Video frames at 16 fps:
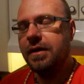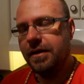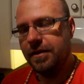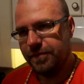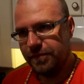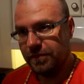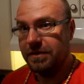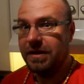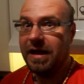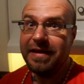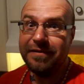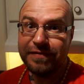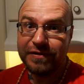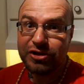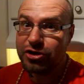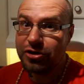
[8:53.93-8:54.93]
And for
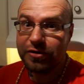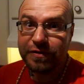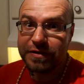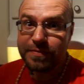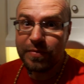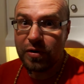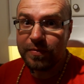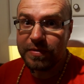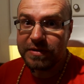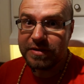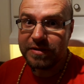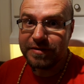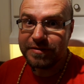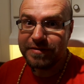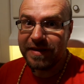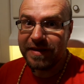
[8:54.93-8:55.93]
life insurance
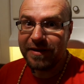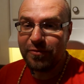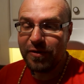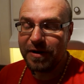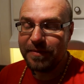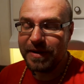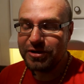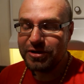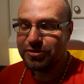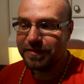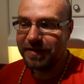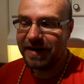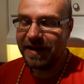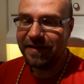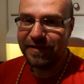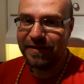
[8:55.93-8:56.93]
purposes, they want to make sure
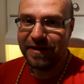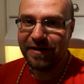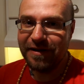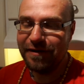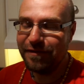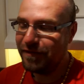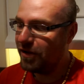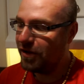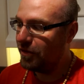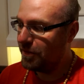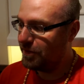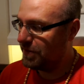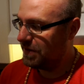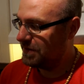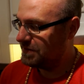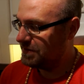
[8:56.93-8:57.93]
that I have the follow-up
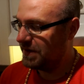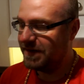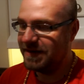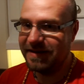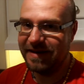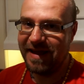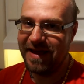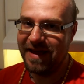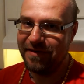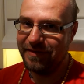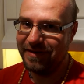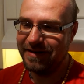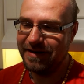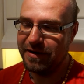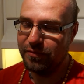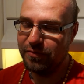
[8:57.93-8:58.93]
because I didn't have
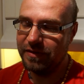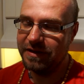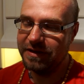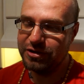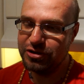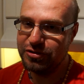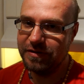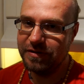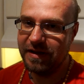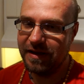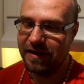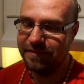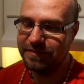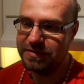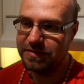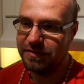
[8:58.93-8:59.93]
it and I really should
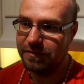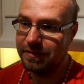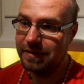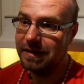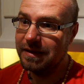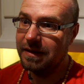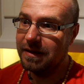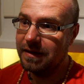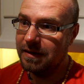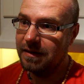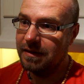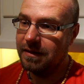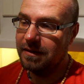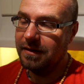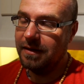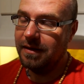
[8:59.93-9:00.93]
have. So
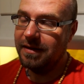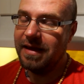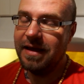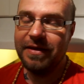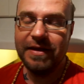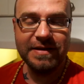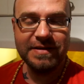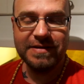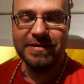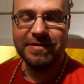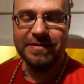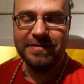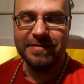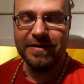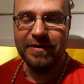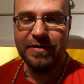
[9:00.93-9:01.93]
yeah,
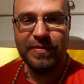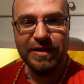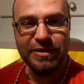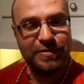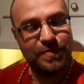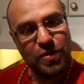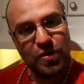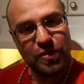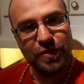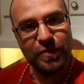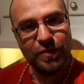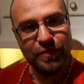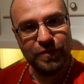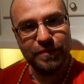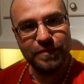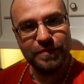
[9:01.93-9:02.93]
that's going to be
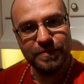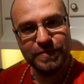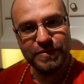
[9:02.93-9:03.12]
tomorrow.